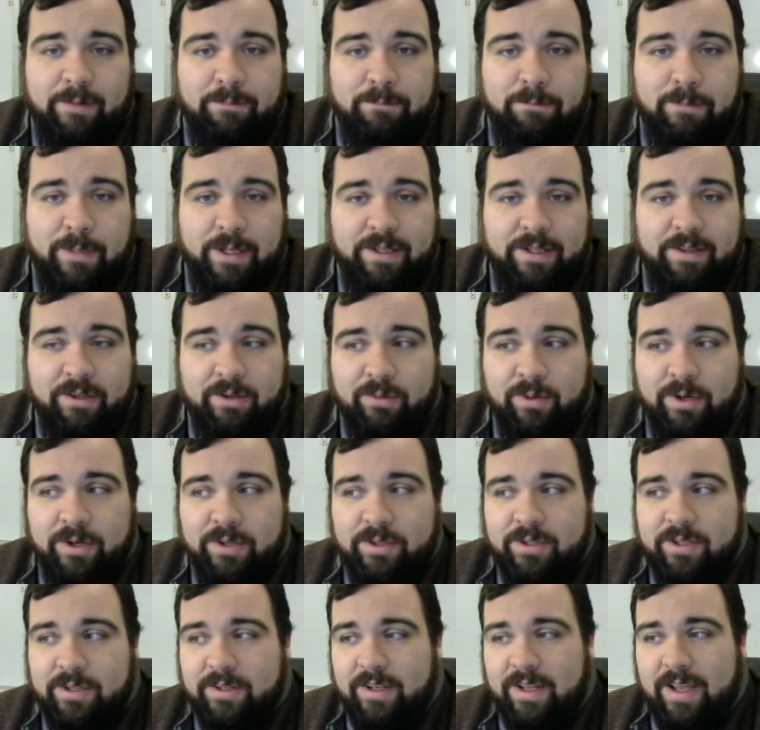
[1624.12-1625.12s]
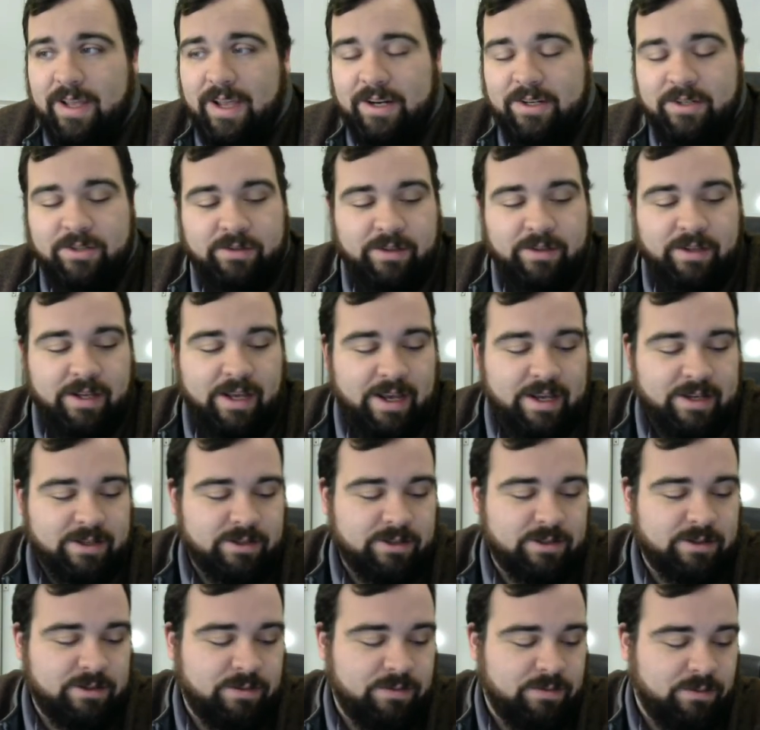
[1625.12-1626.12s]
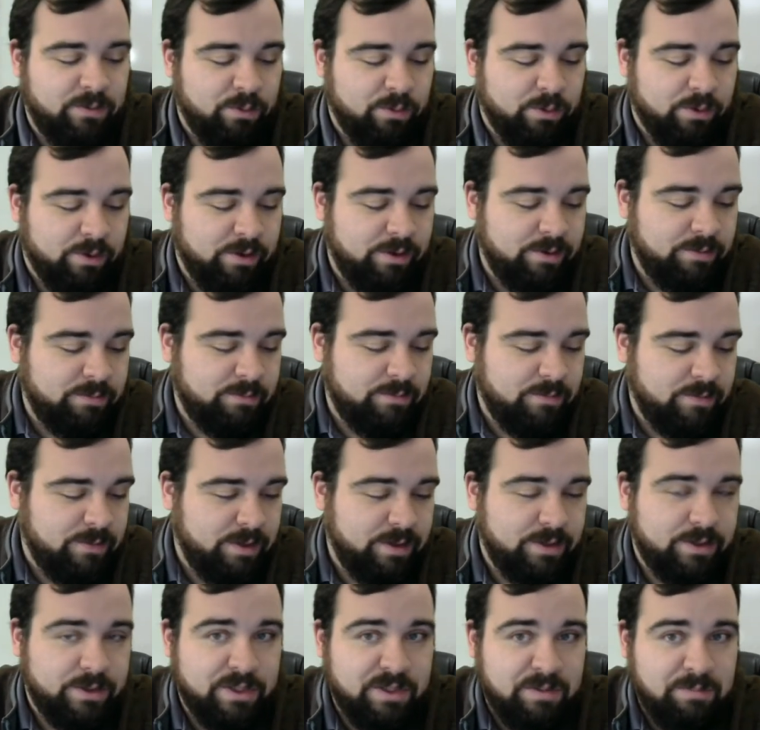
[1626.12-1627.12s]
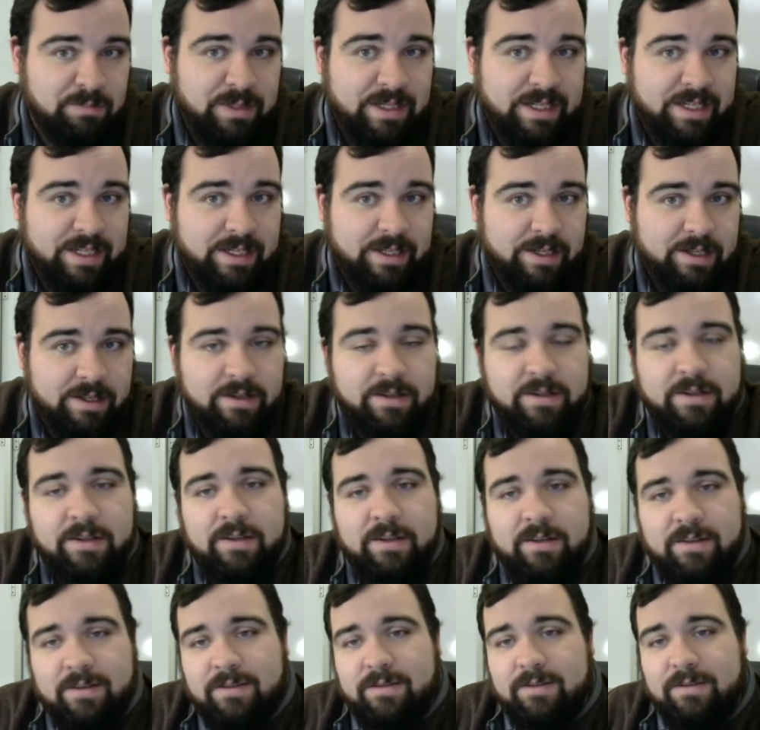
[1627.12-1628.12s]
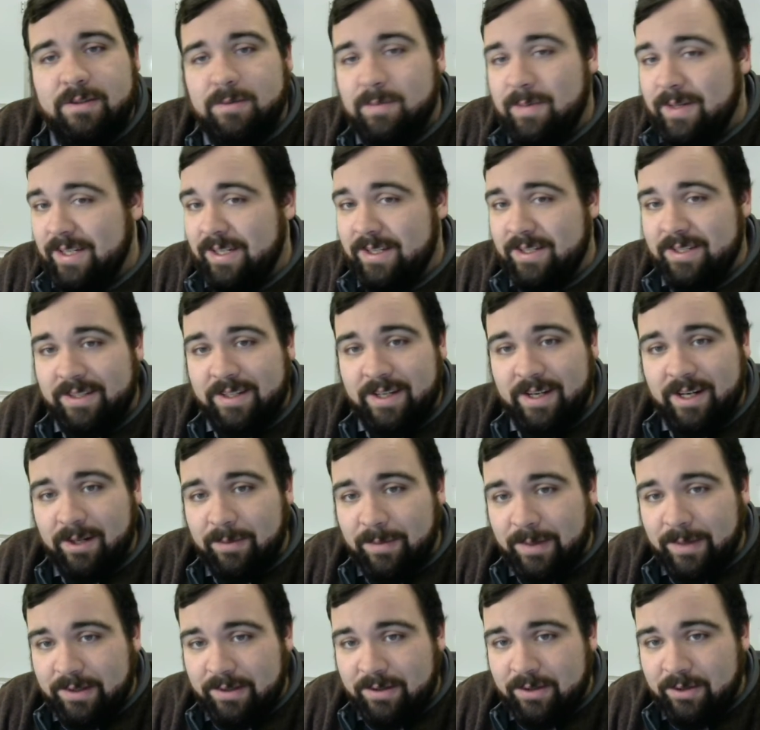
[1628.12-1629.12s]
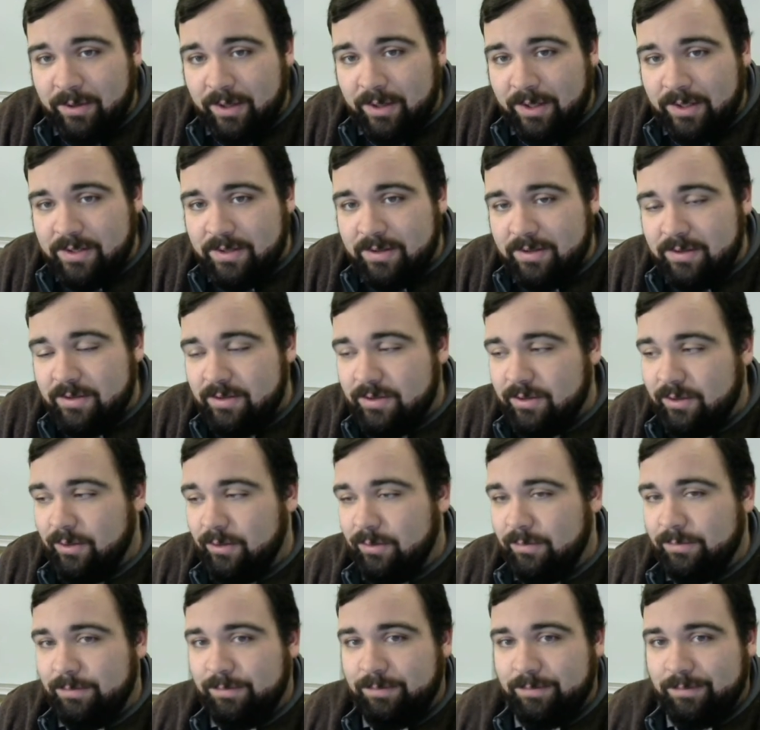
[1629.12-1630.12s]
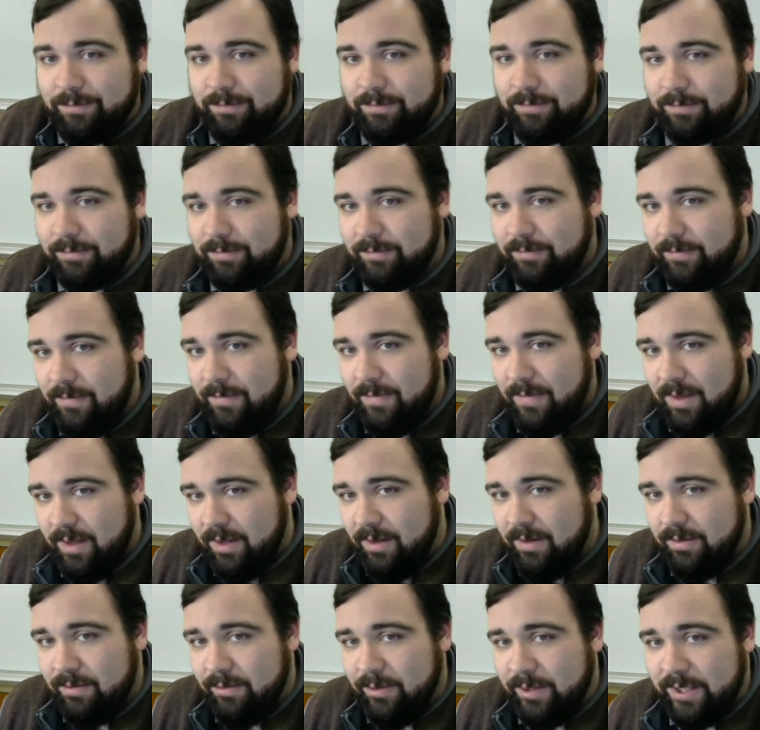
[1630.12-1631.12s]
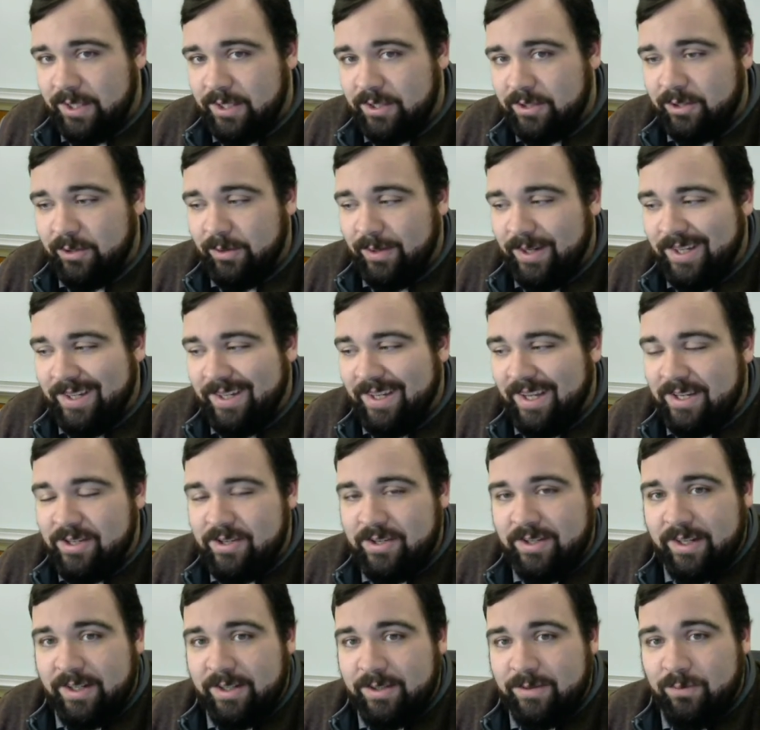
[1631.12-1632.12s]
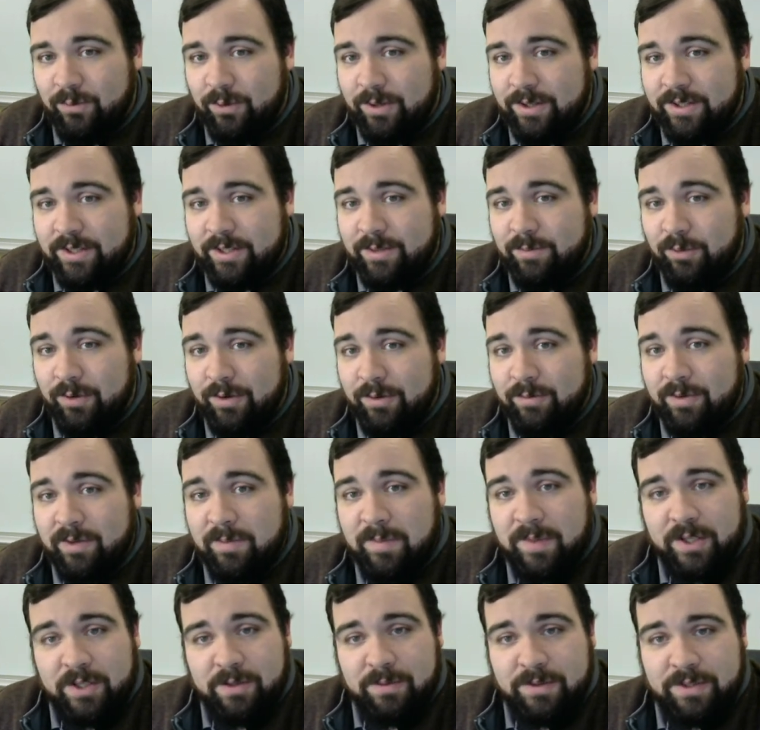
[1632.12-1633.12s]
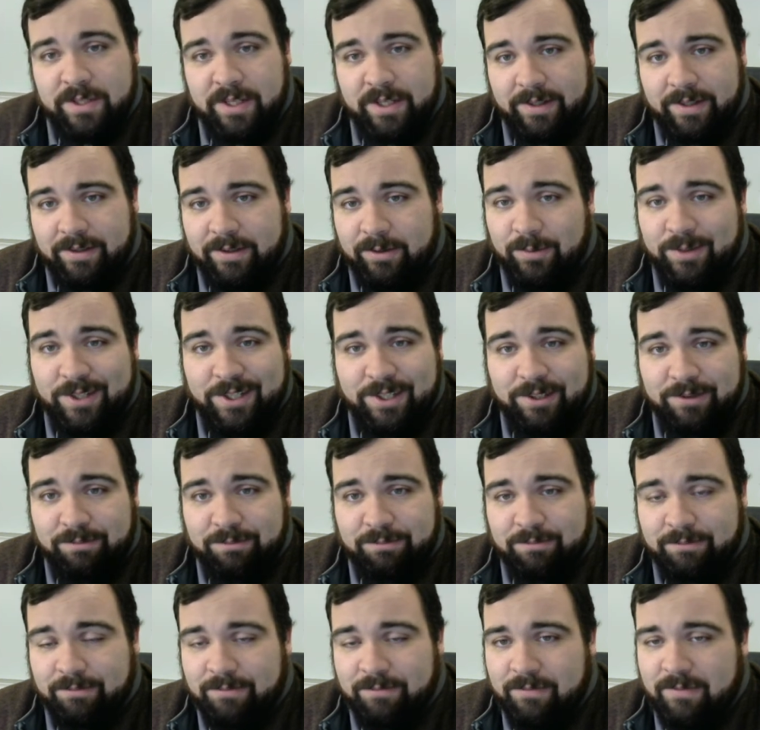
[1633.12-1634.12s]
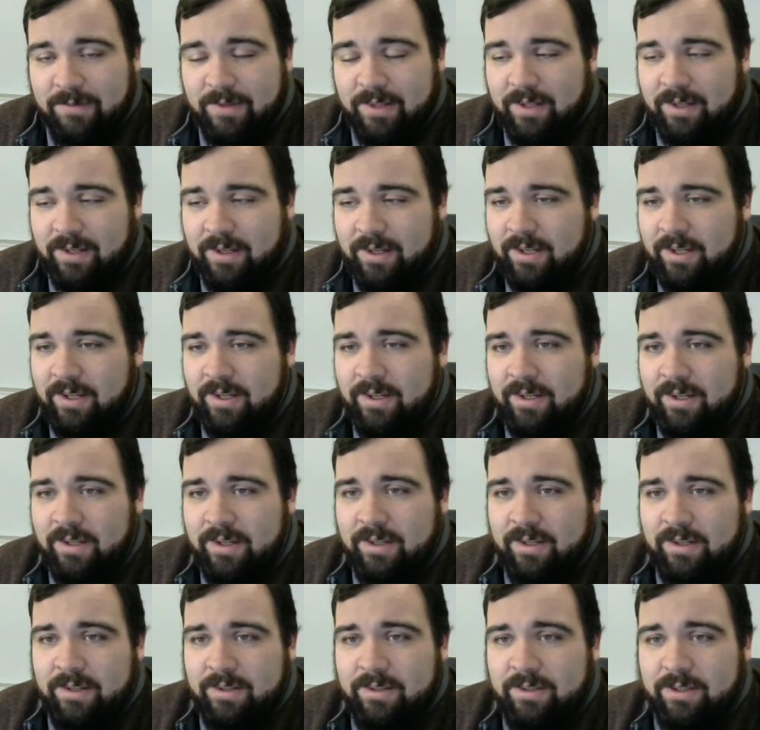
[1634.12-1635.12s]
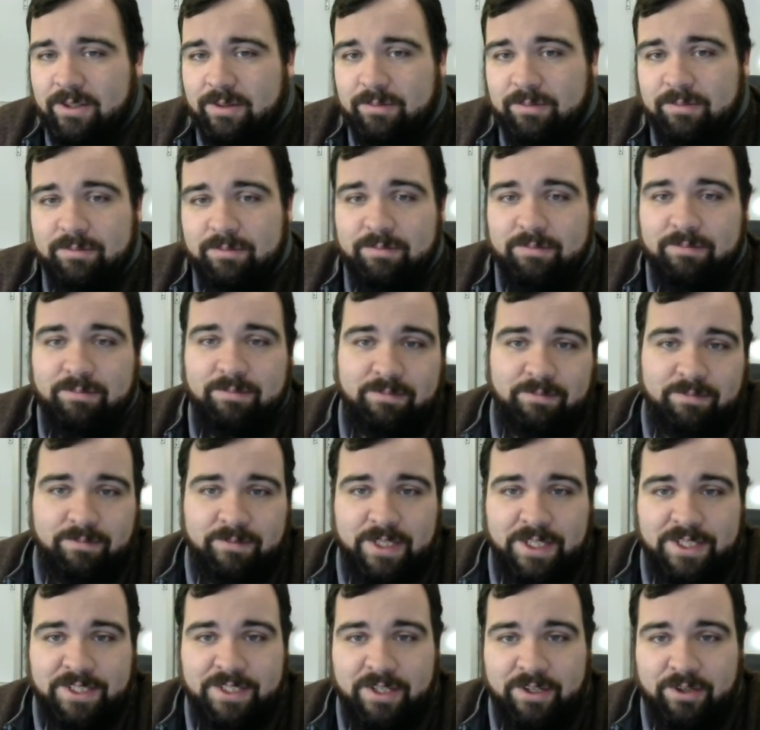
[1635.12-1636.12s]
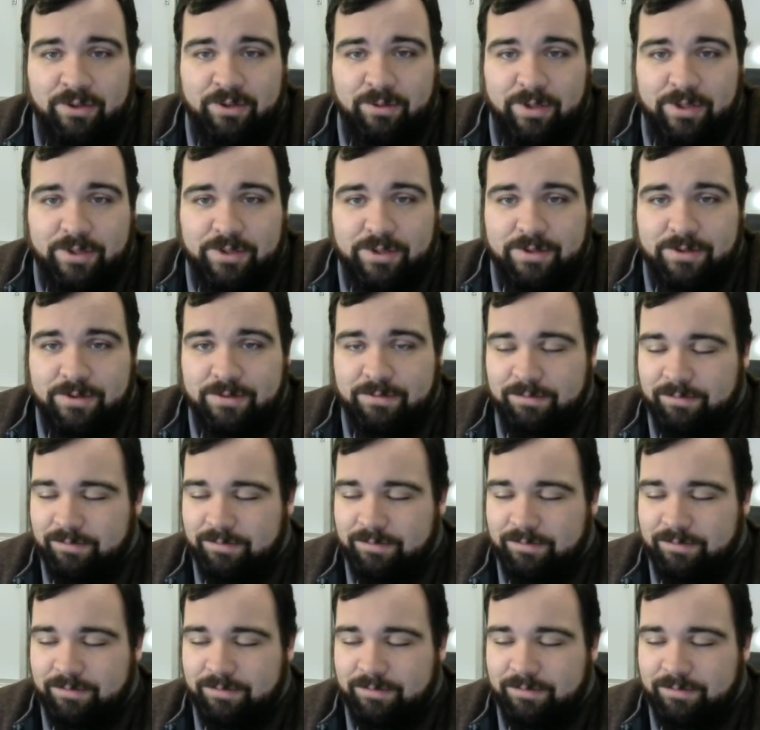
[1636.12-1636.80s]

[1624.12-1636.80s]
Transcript: But the question actually asks for speed. Speed doesn't care about the direction, so we can just go ahead and answer that as 46.3 meters per second, and we're done. So, next set of questions.